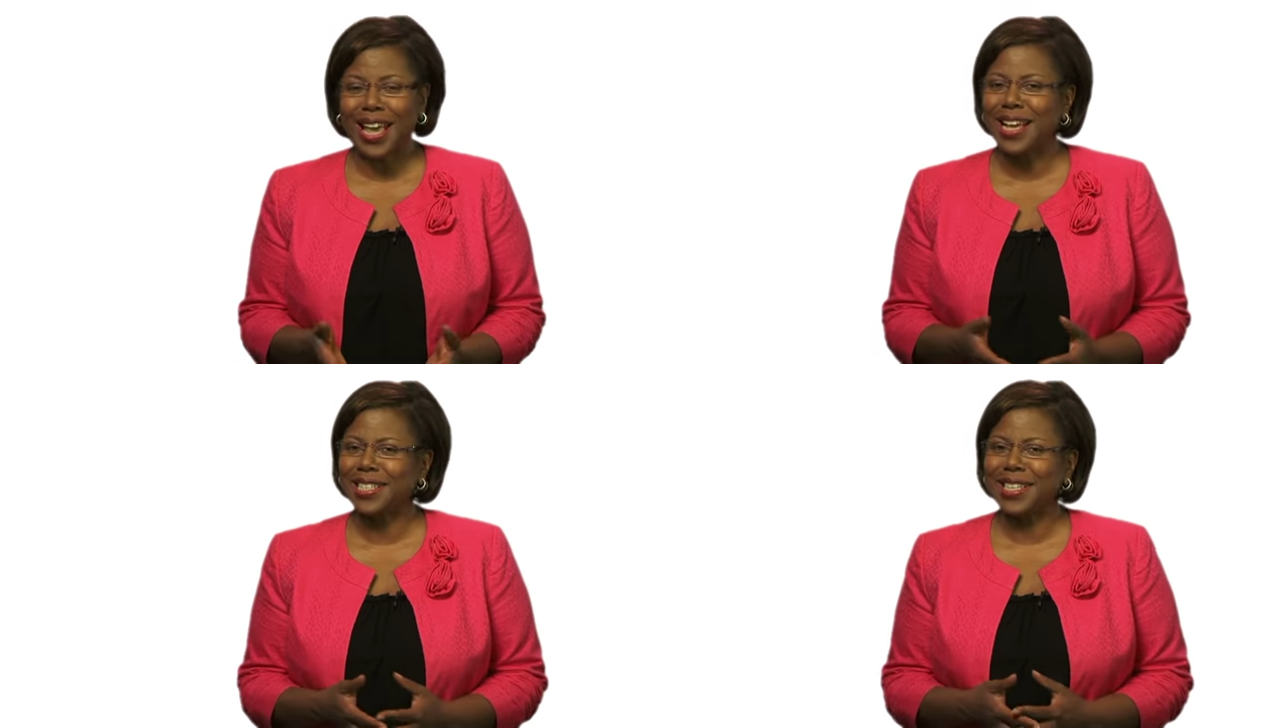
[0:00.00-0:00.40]

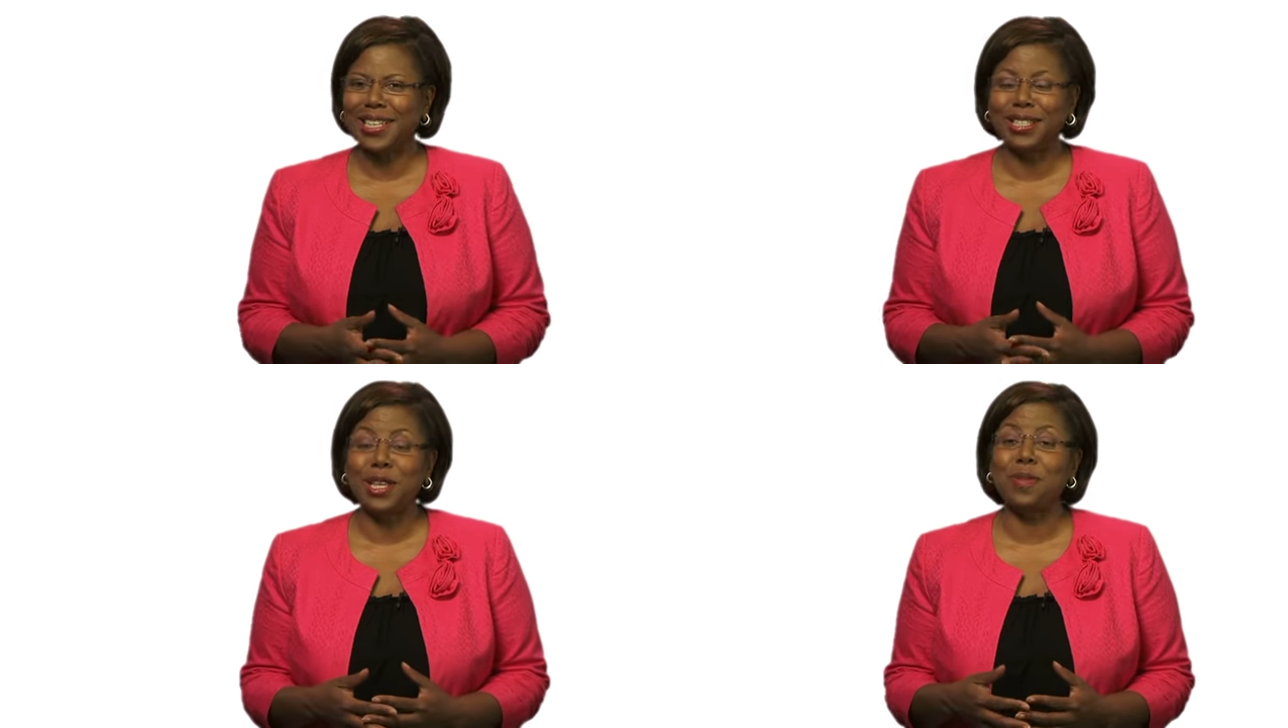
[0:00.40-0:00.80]
as it
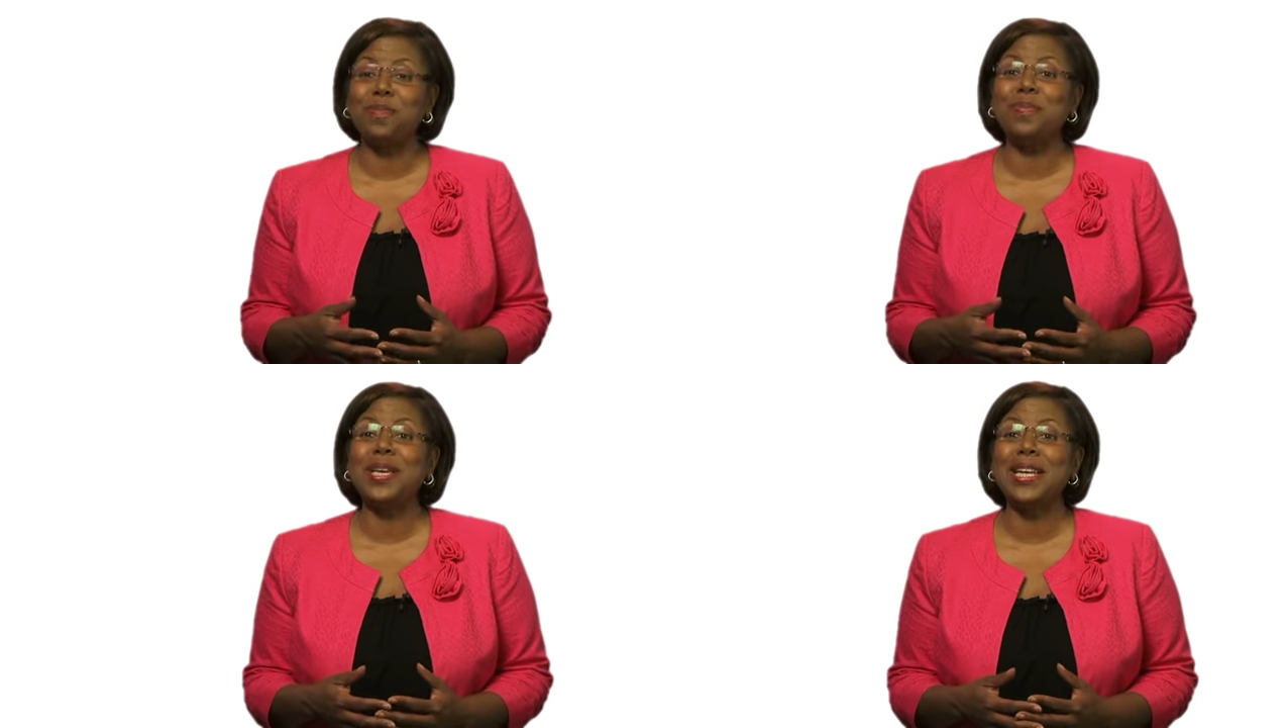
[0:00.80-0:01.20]
is
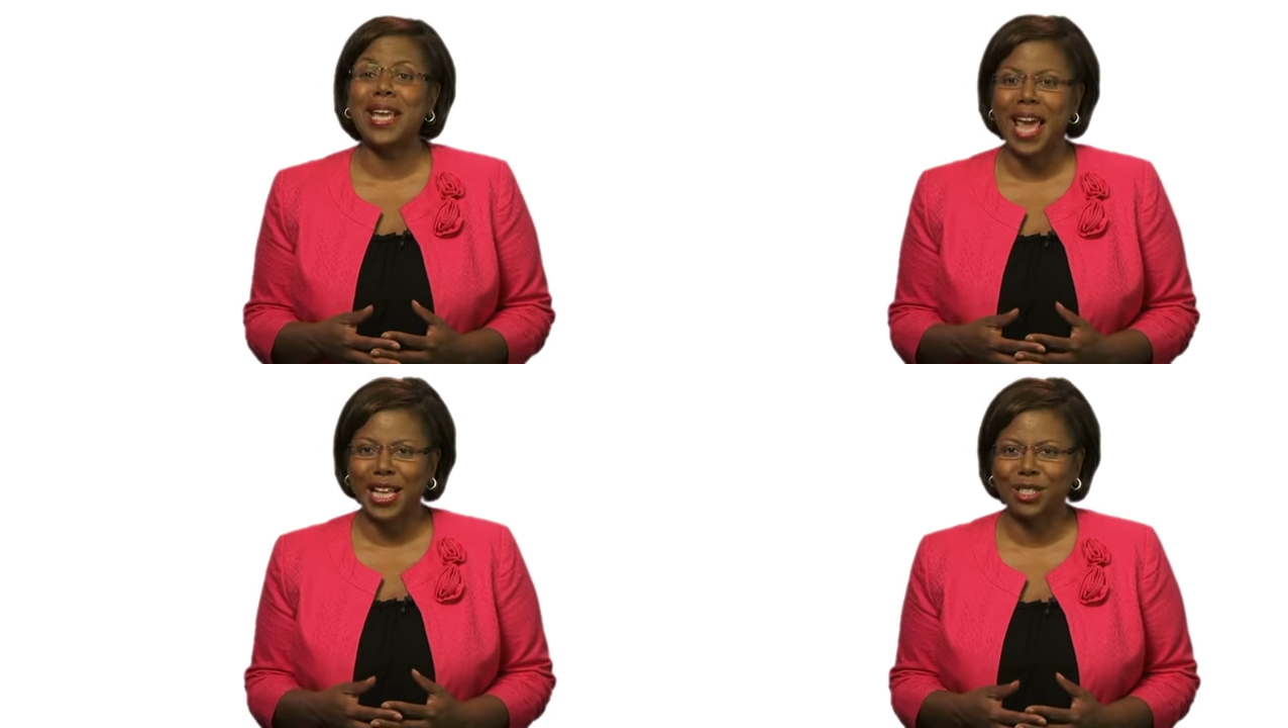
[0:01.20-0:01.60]
in
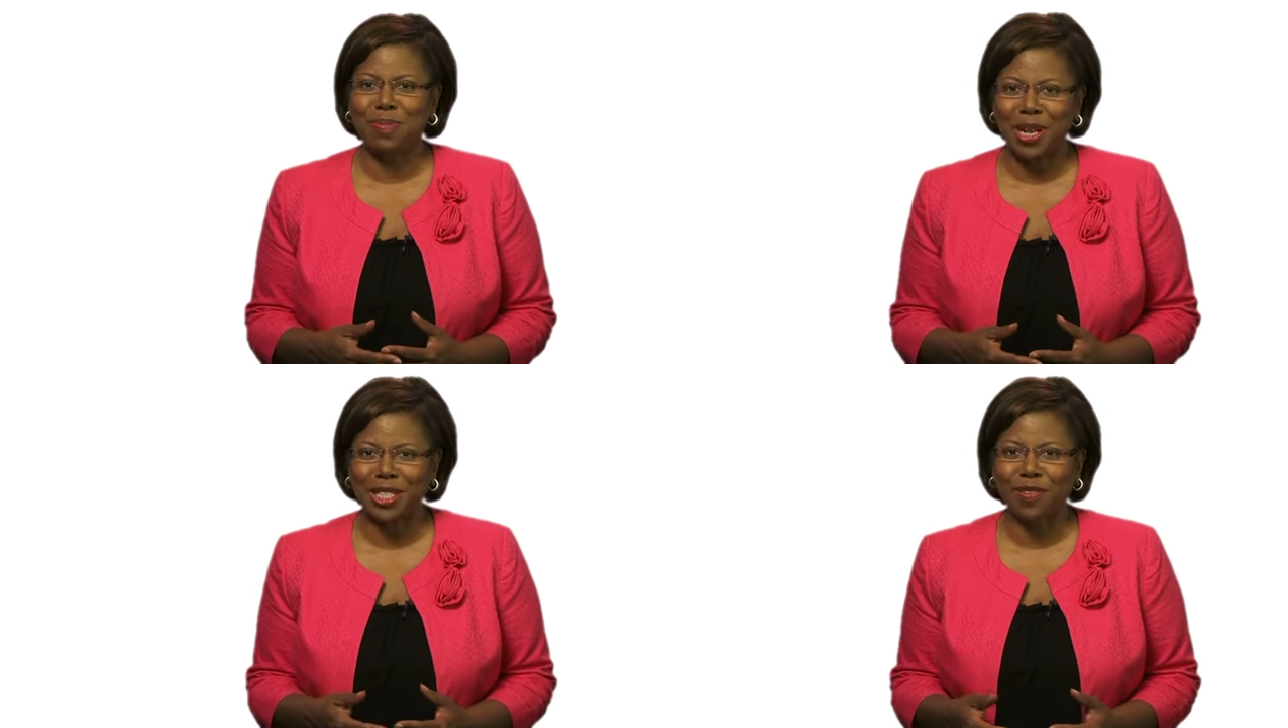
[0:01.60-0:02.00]
many
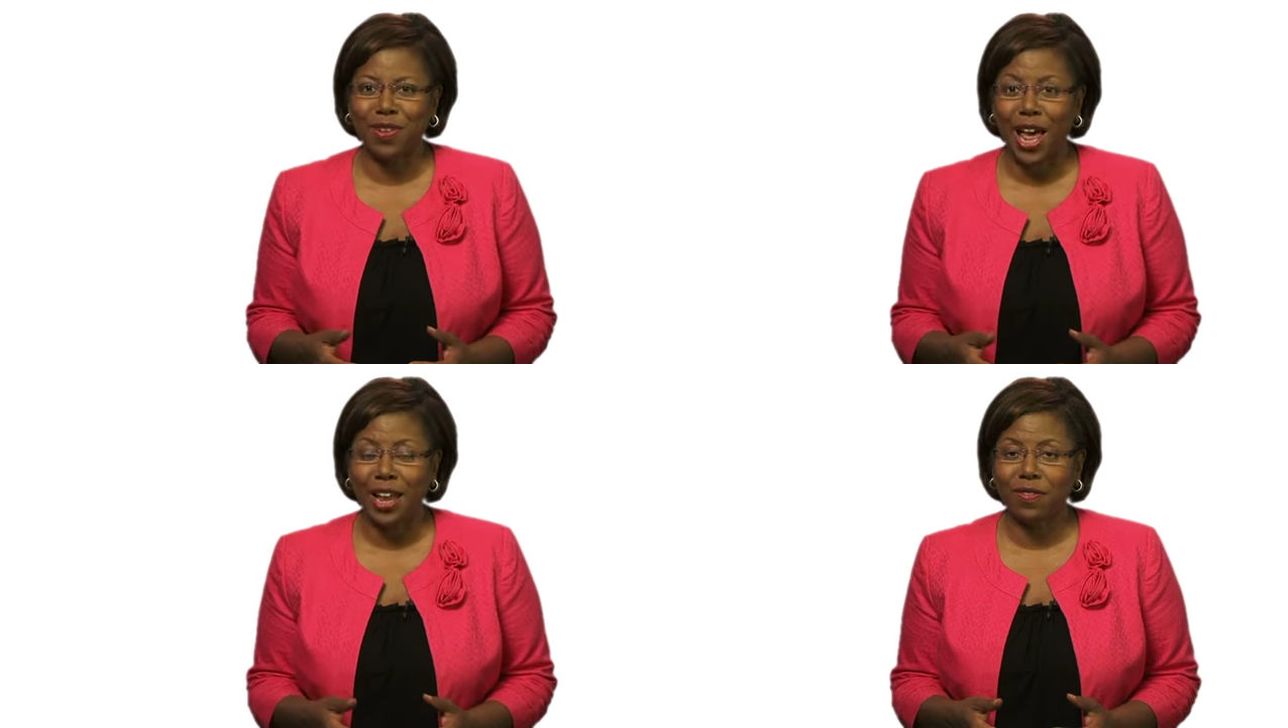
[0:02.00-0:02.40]
aspects of
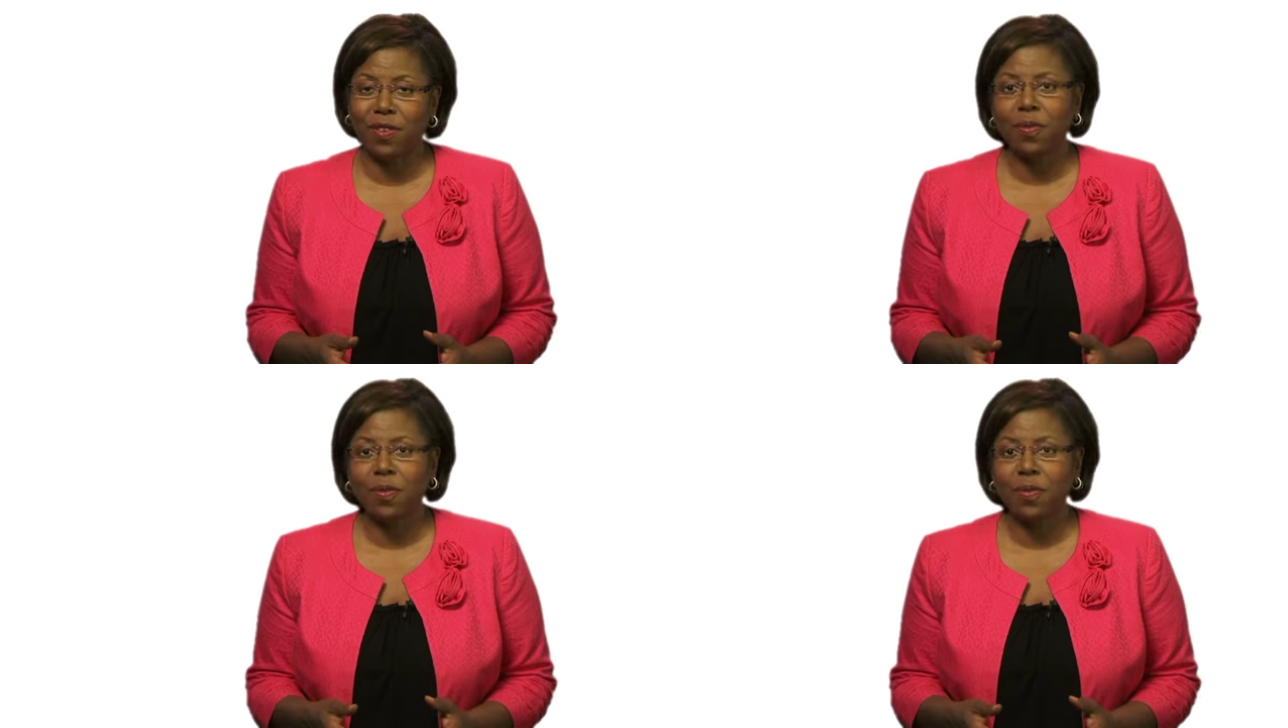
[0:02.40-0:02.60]
life.